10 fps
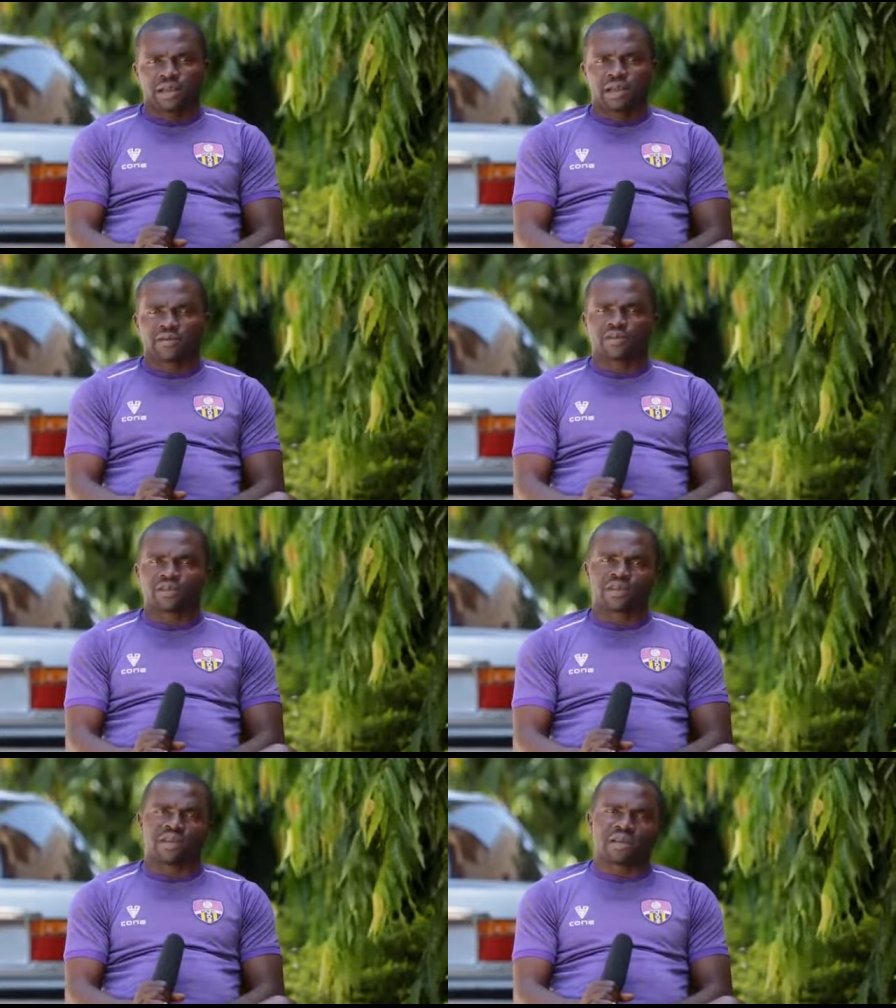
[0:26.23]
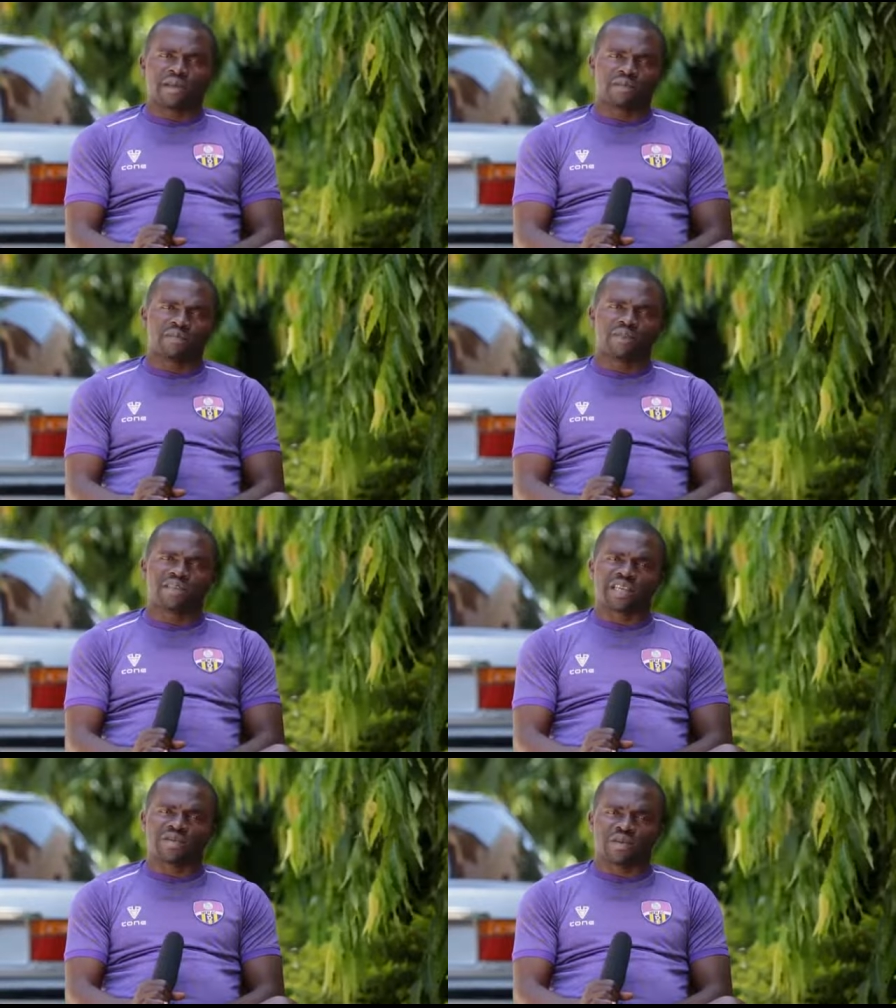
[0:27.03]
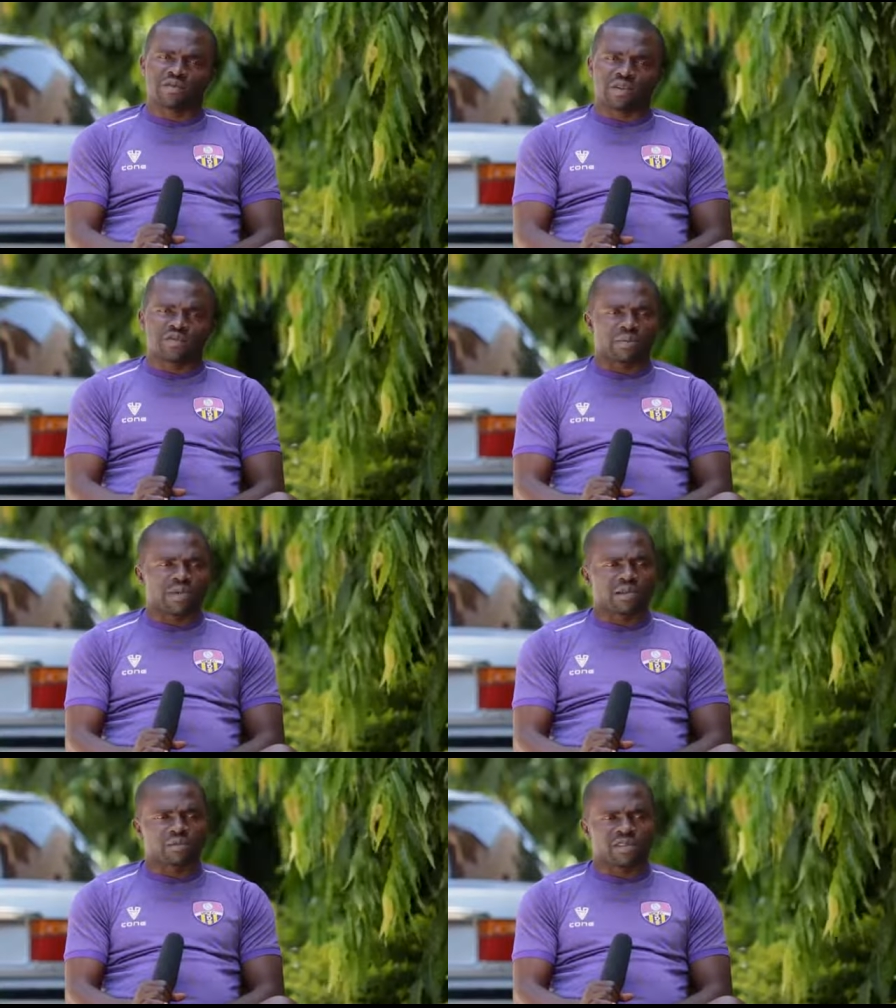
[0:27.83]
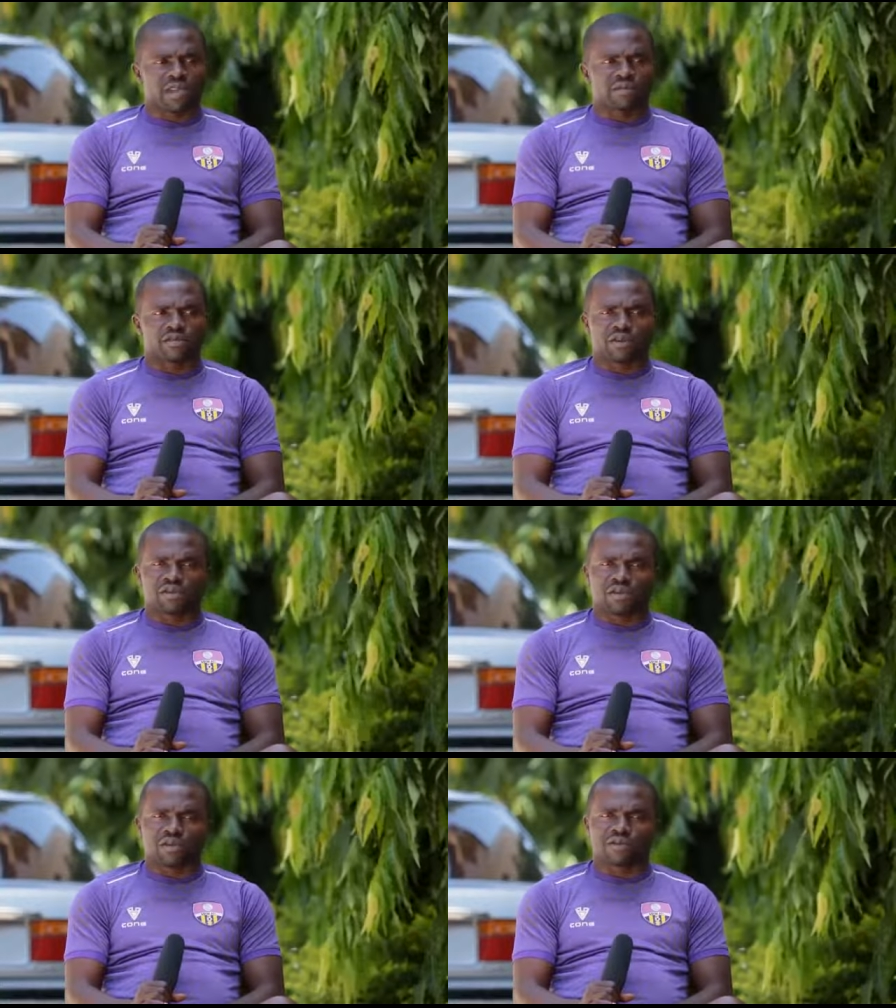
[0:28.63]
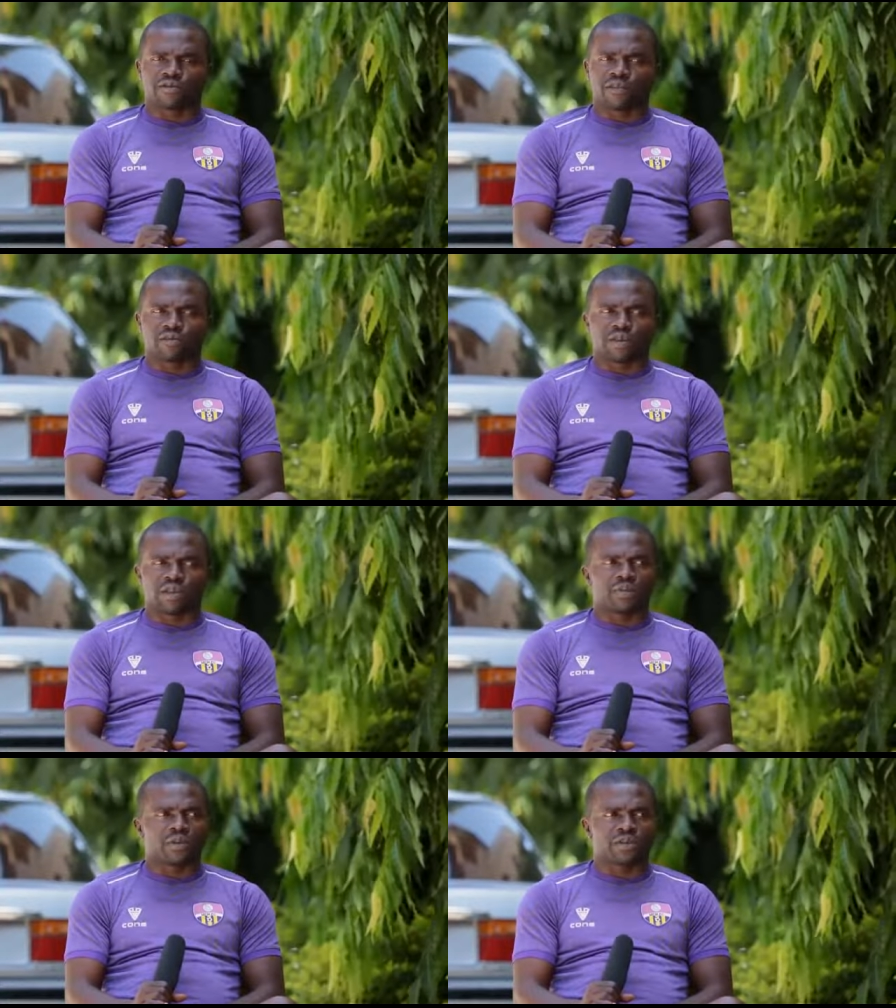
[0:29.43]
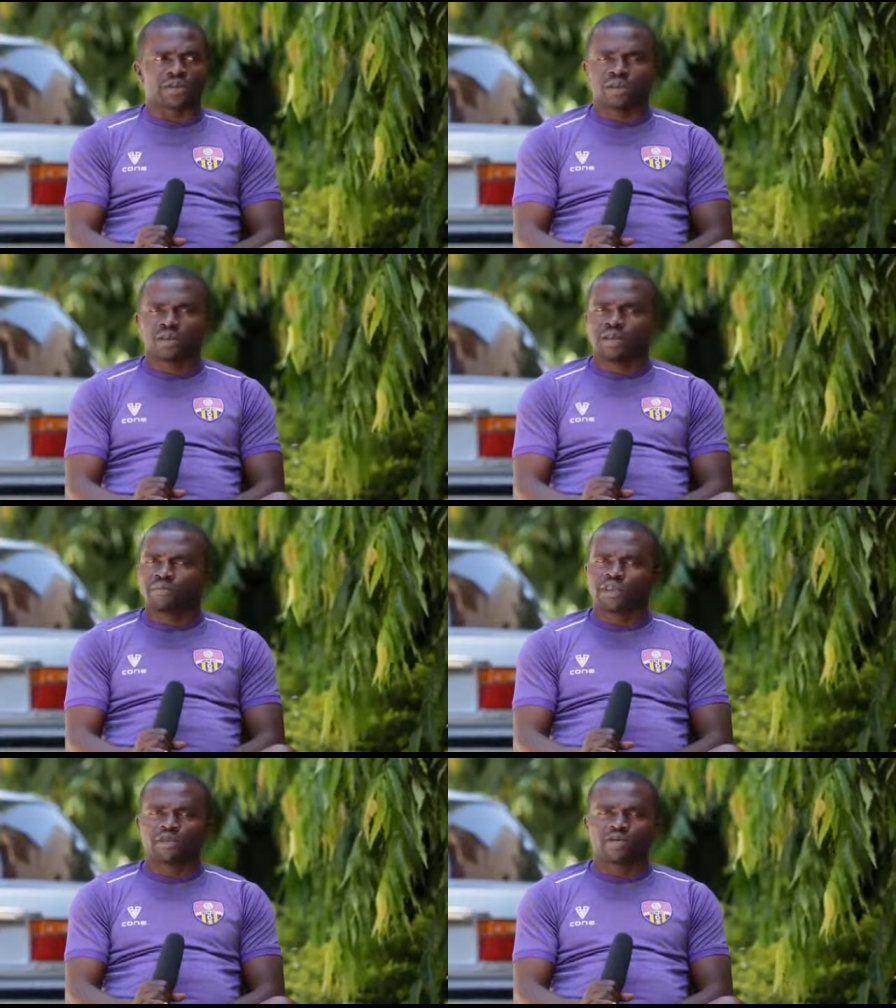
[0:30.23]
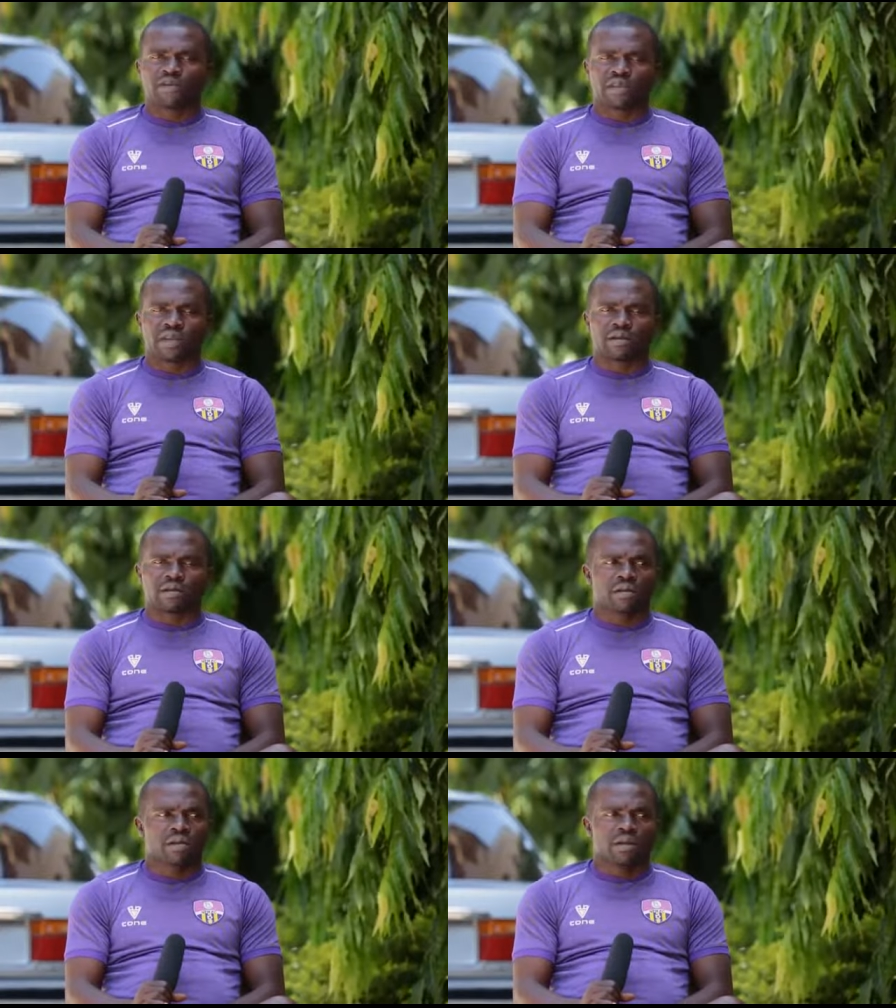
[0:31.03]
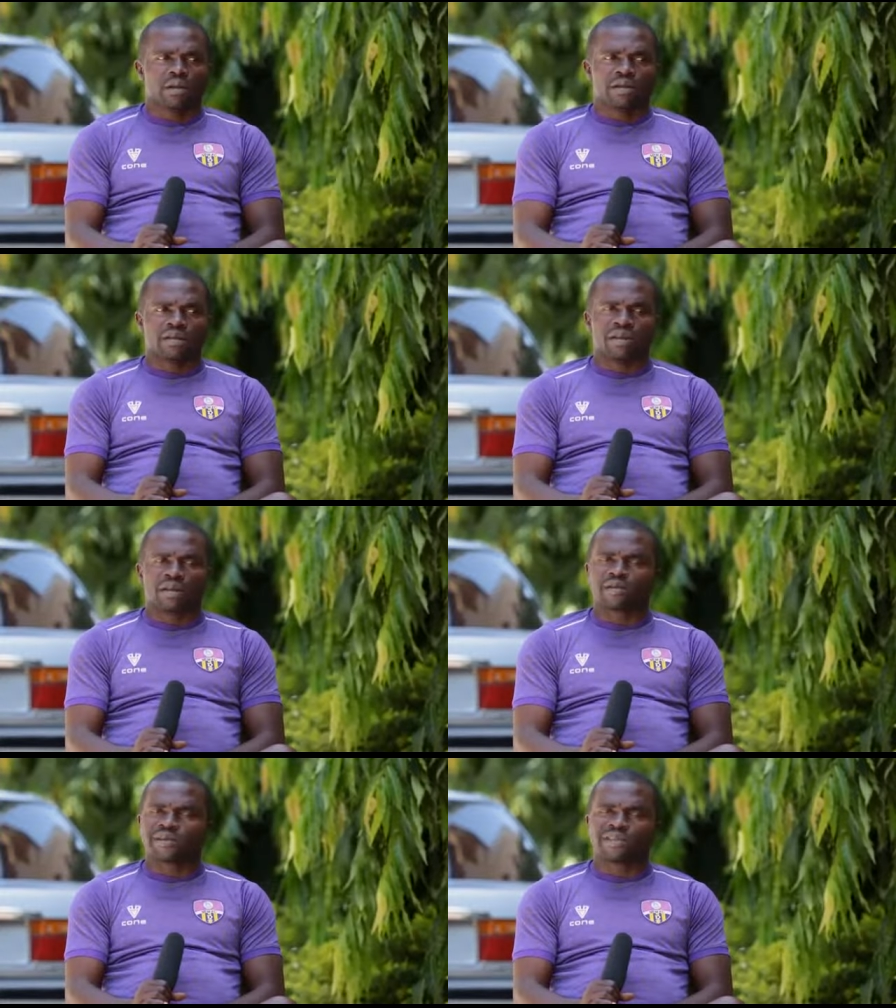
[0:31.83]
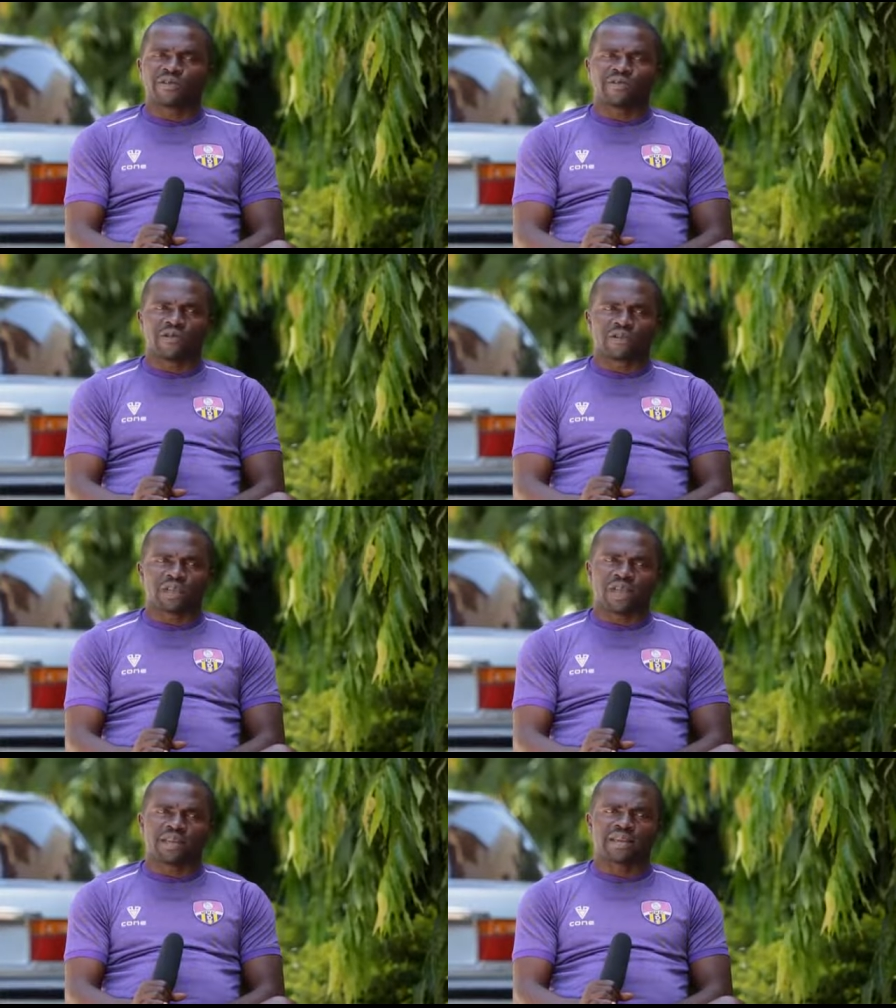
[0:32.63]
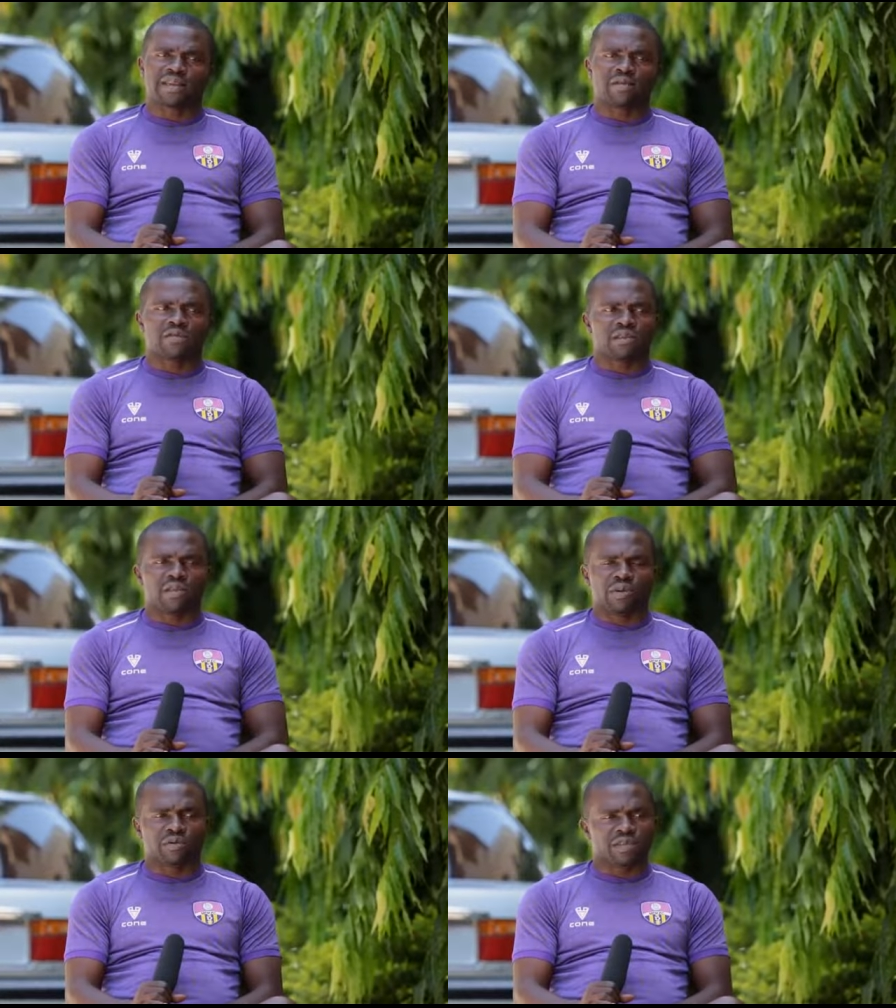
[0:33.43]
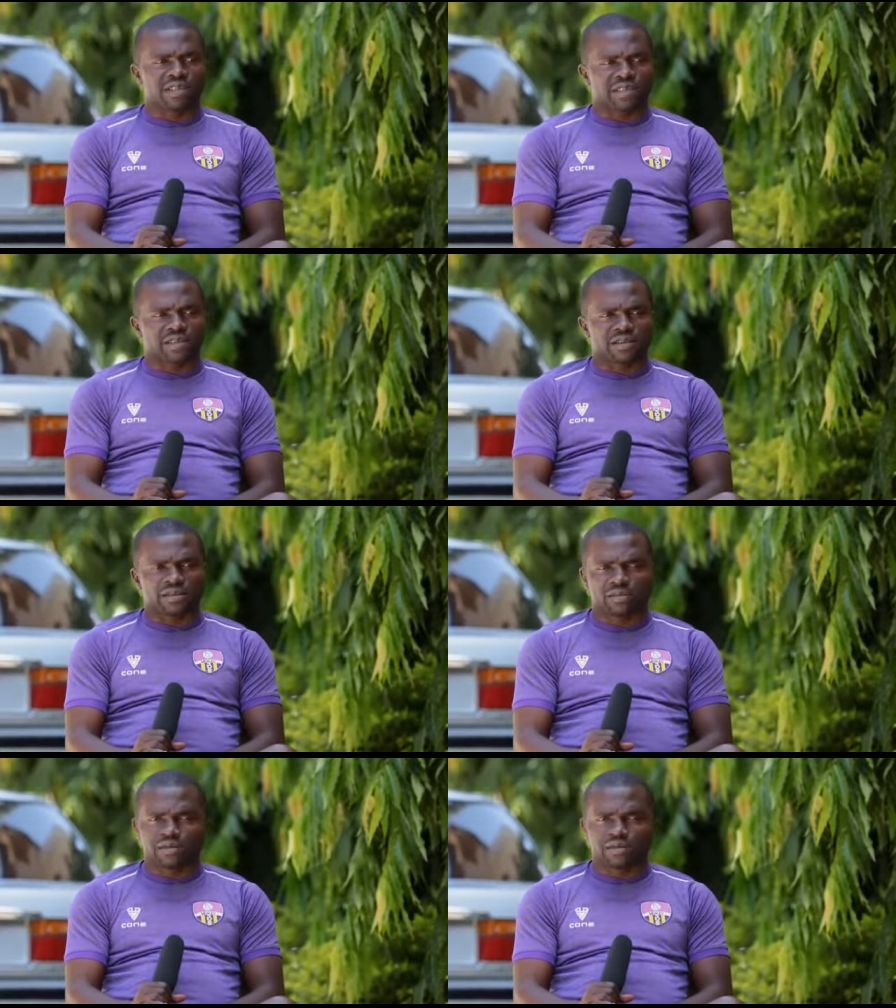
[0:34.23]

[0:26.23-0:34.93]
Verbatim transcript: I have to say a big thank you as well to the backroom staff, doctors, physiotherapists, media officer. It's a collective effort and at the end of the day we got the tickets.